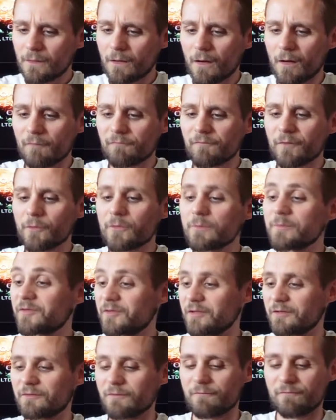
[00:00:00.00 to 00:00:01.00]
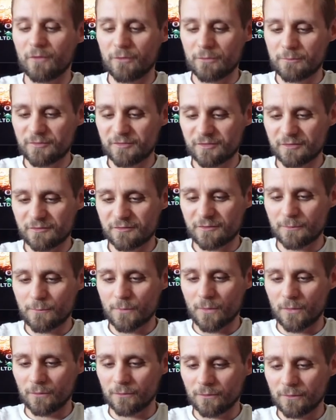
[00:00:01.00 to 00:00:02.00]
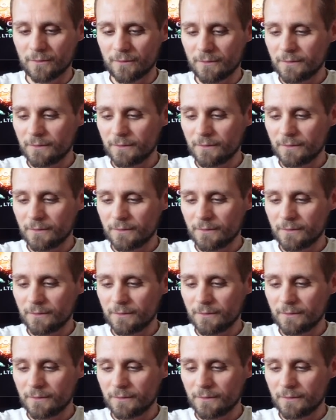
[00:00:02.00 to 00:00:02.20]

Ah, oh, Volume 6 and Volume 61